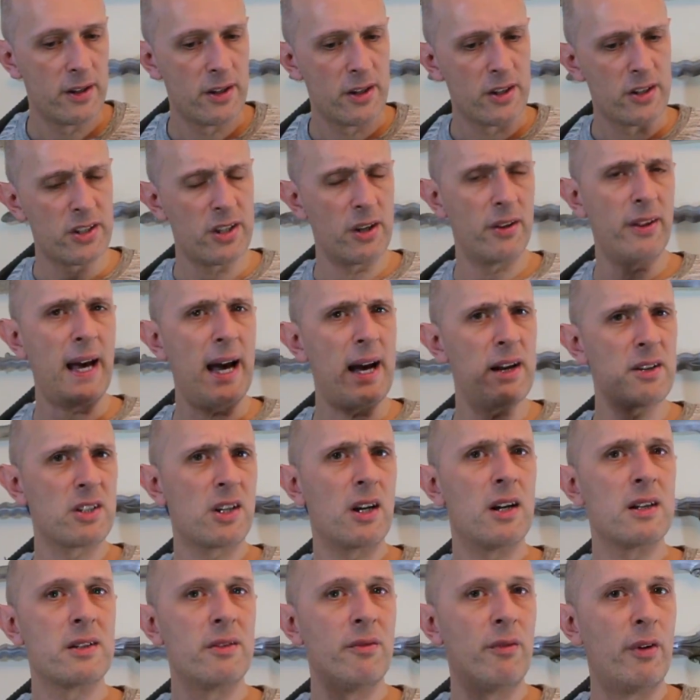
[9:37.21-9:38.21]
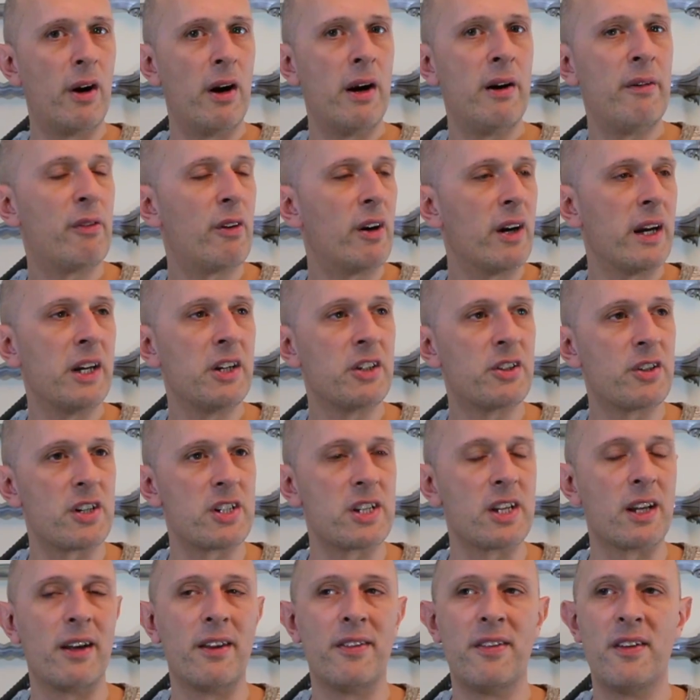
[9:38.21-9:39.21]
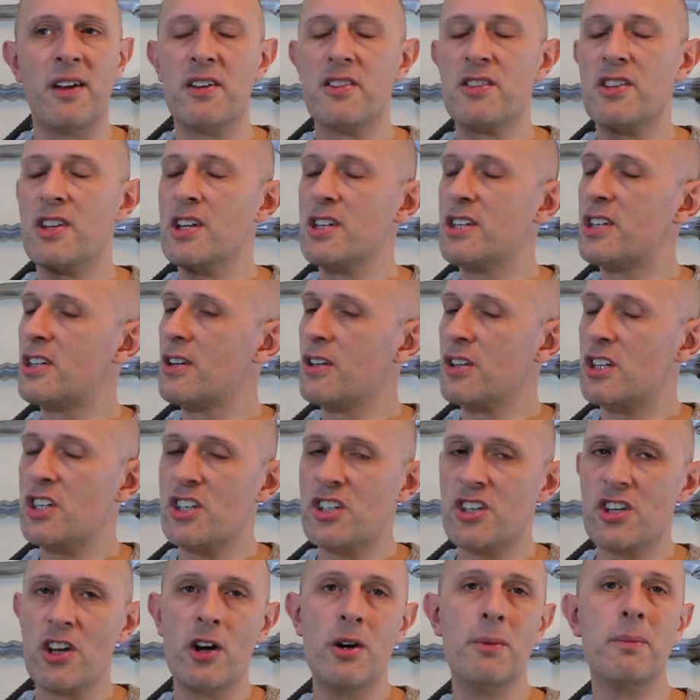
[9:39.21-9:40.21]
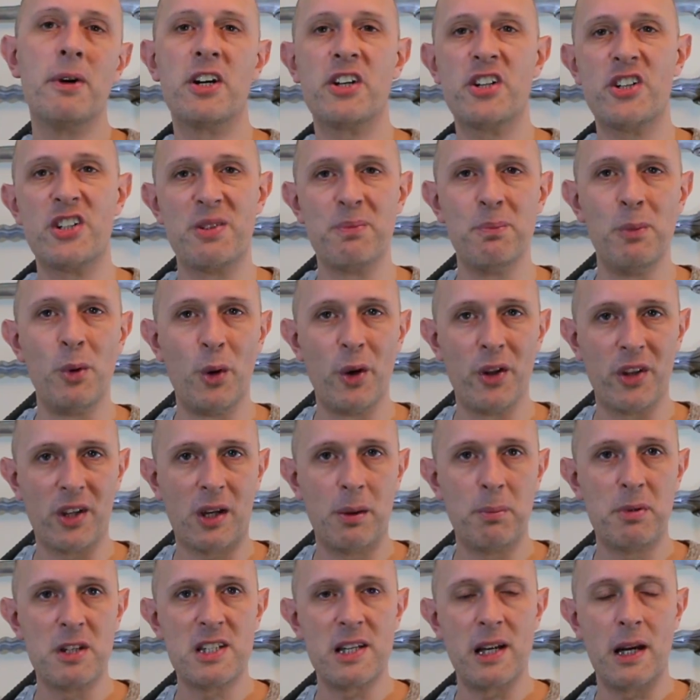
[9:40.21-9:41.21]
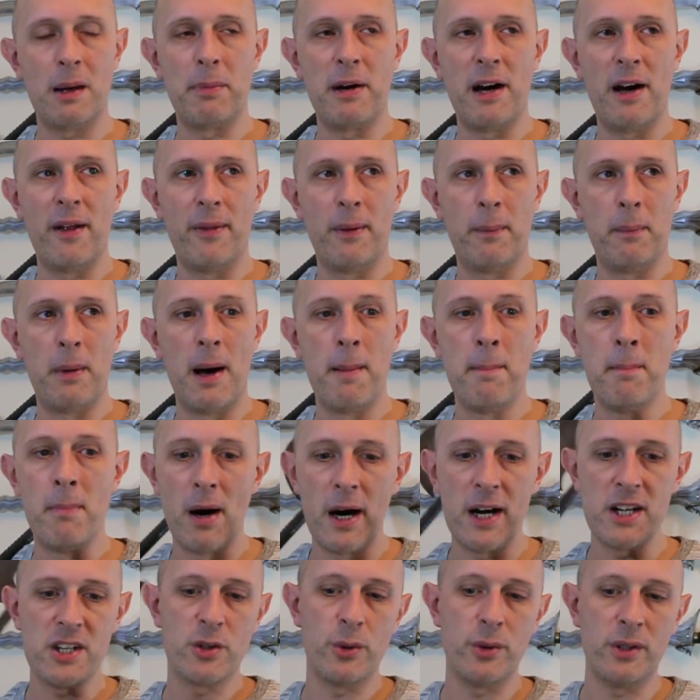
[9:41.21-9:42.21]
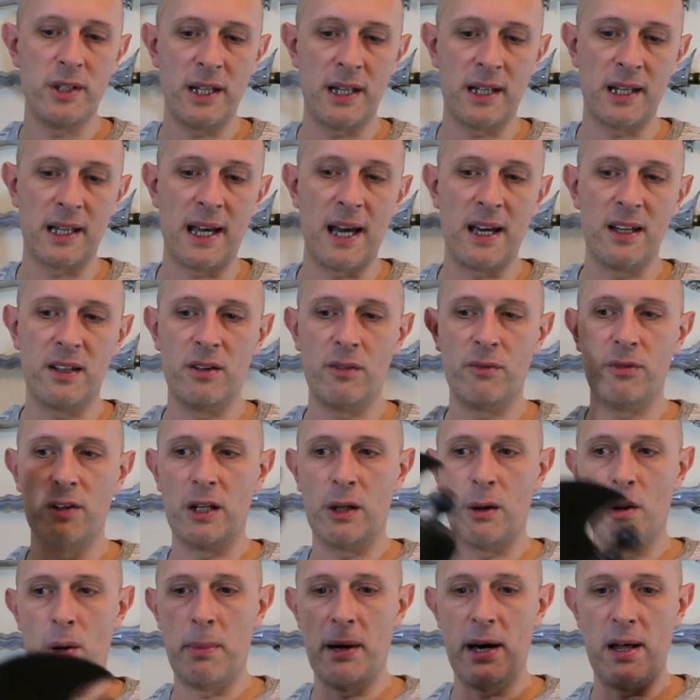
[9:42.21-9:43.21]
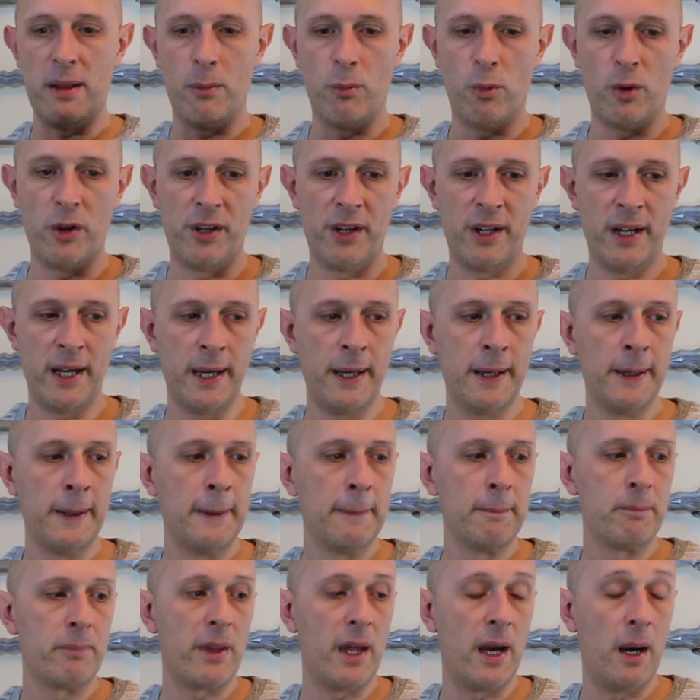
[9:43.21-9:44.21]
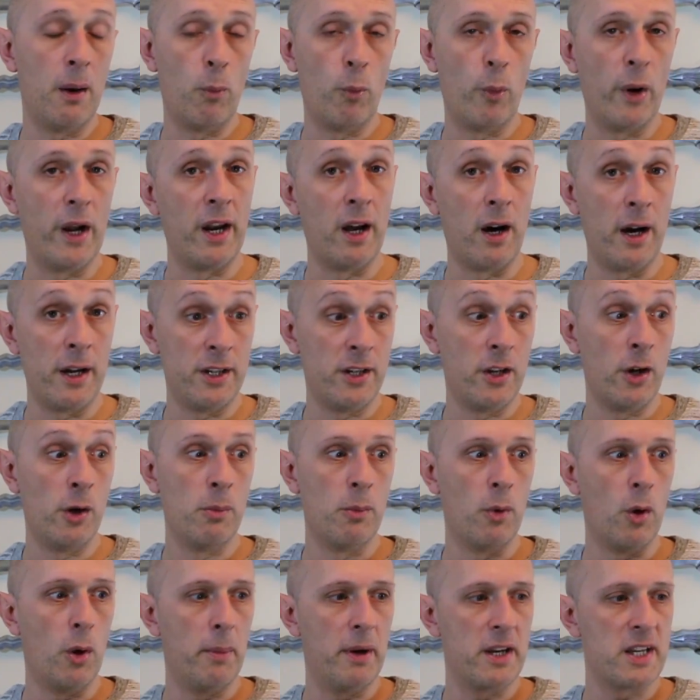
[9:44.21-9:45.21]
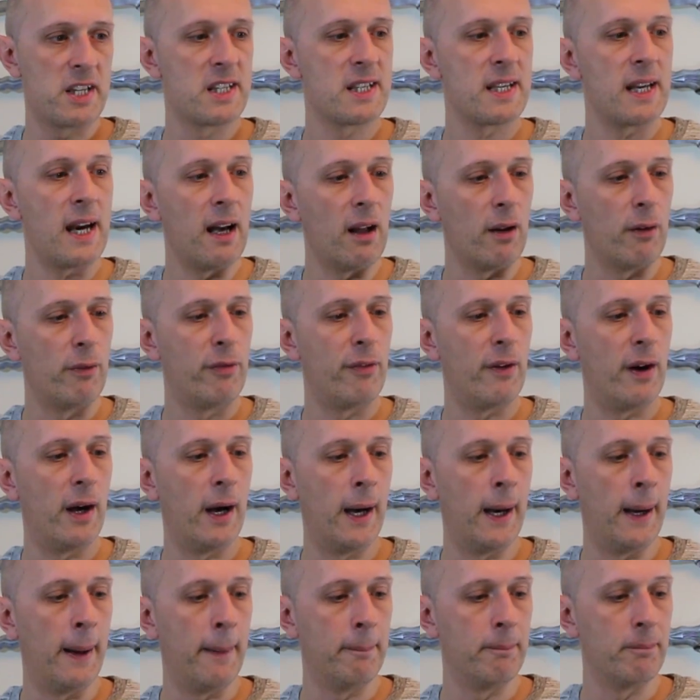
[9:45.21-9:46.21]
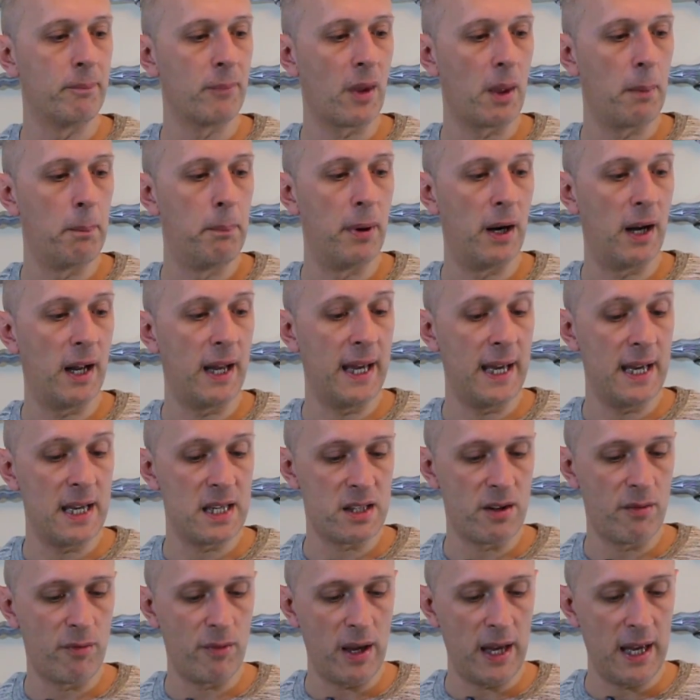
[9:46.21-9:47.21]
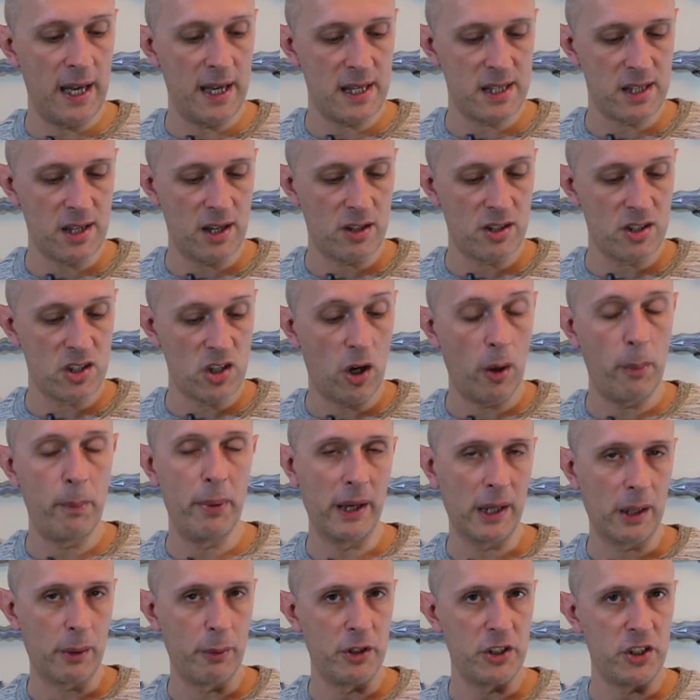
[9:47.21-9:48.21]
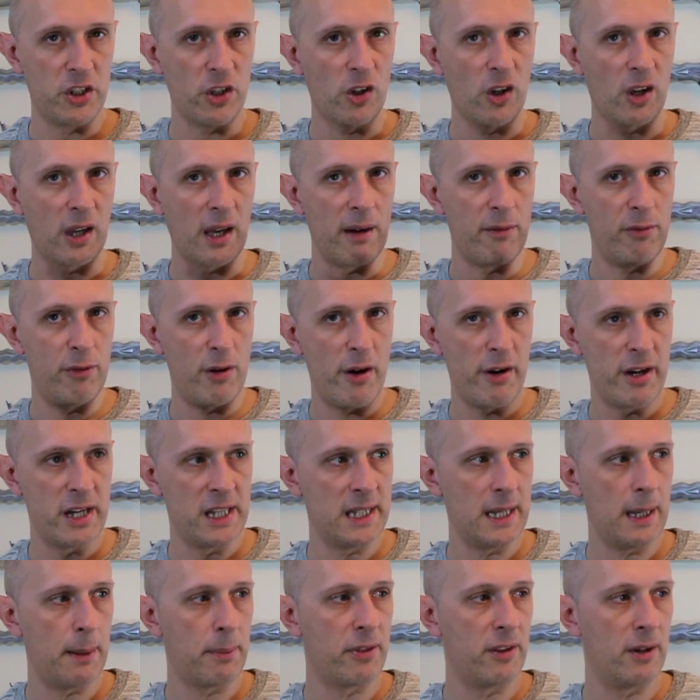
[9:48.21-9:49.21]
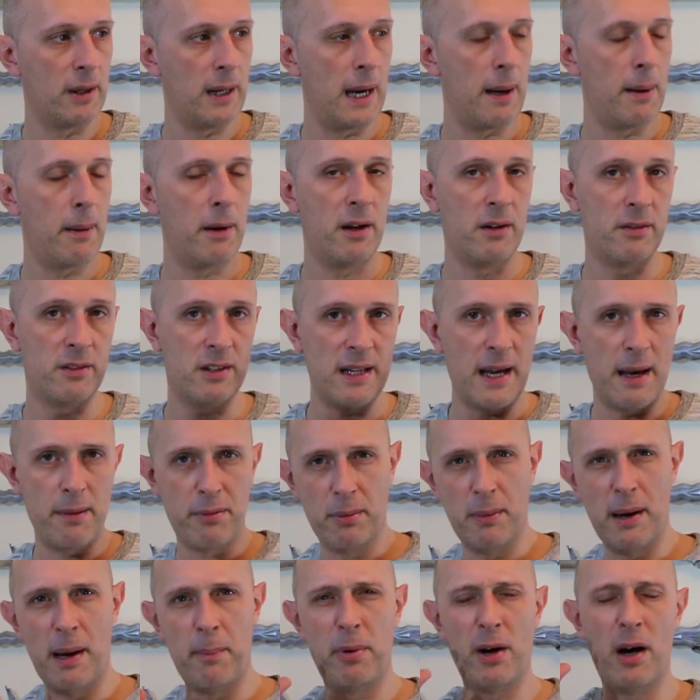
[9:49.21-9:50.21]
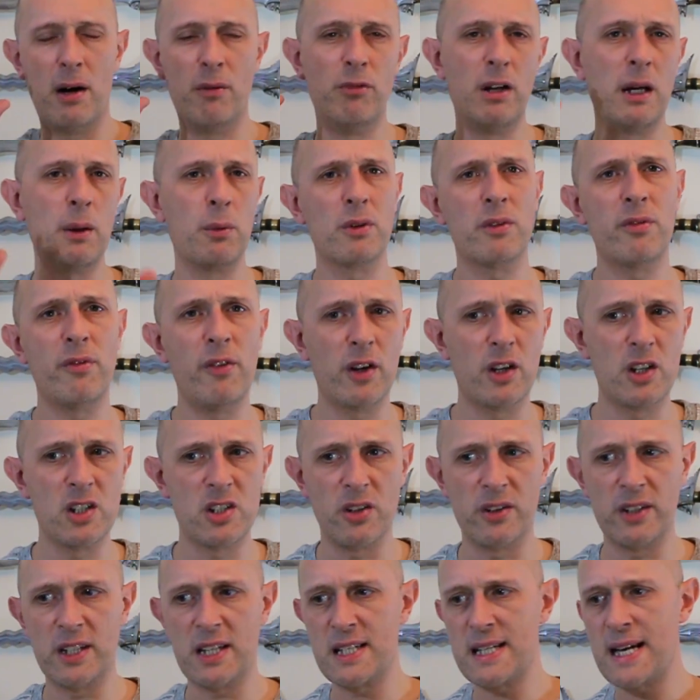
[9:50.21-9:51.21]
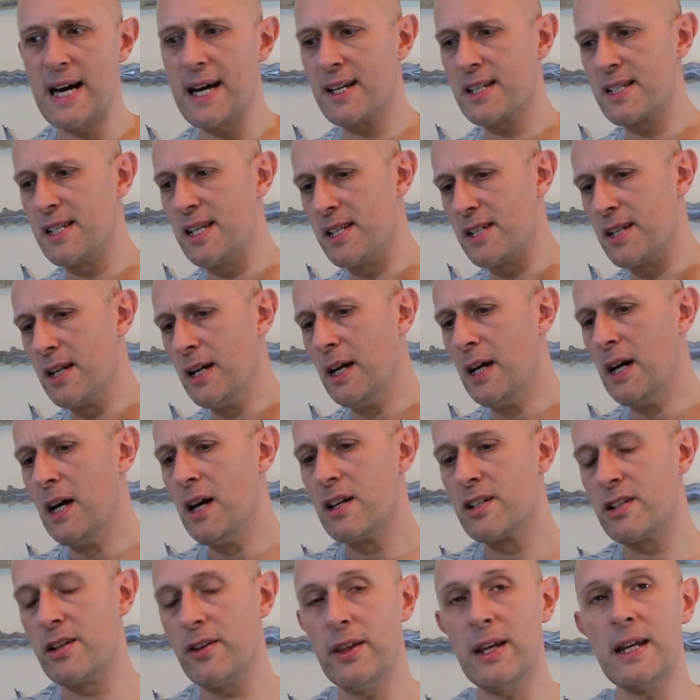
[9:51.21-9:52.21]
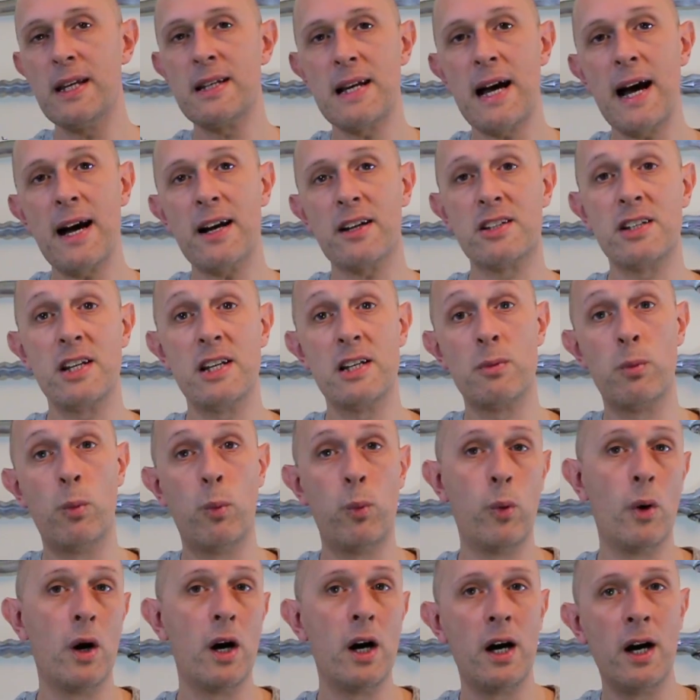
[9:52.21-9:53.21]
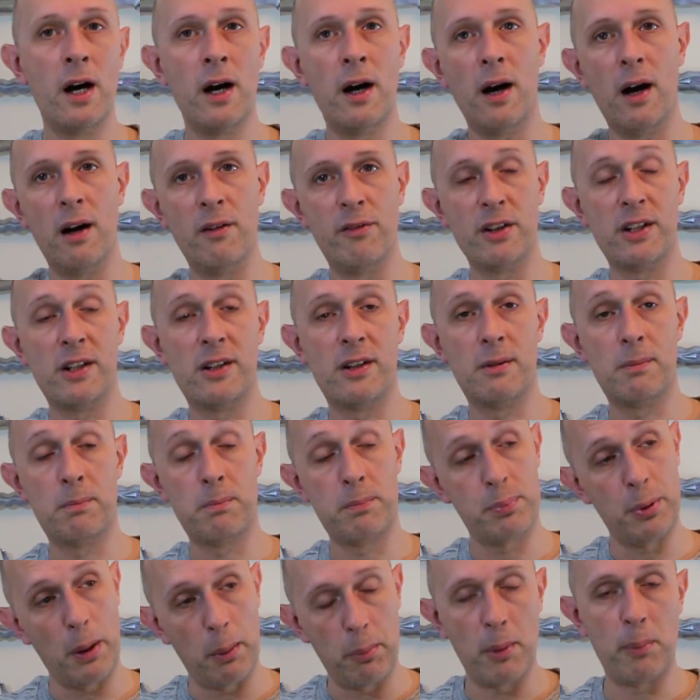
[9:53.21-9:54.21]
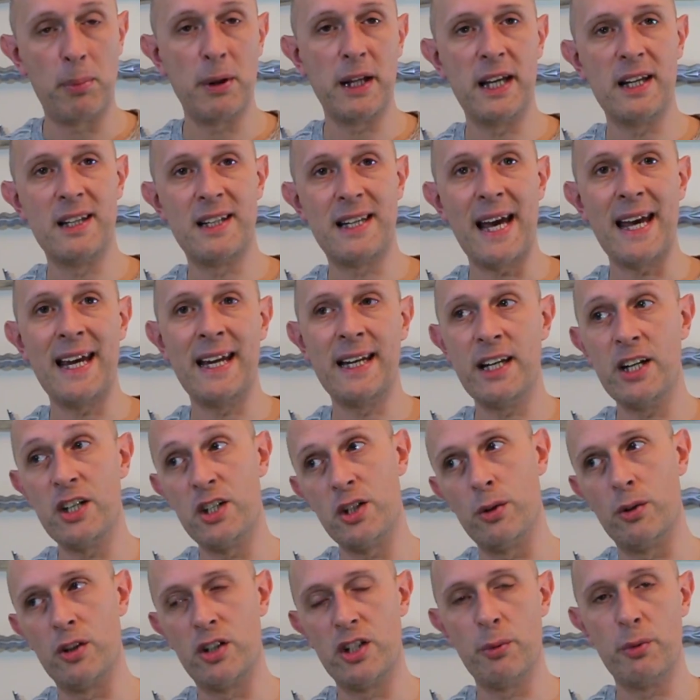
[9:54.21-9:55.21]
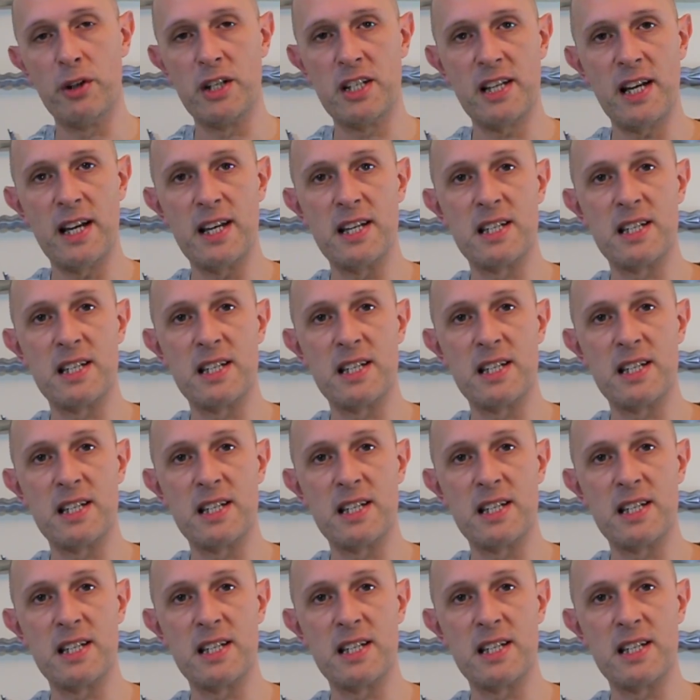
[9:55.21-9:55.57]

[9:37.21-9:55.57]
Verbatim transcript: So the housecarls are very, very interesting and there's so much more that could be said about them. I might do a dedicated video about them one day uh, when I know more myself, um, but it is, a, it is a topic which you could get very in depth about, uh, depth about, but I really want to focus on these axes. So these axes were of a probably a Danish or should we say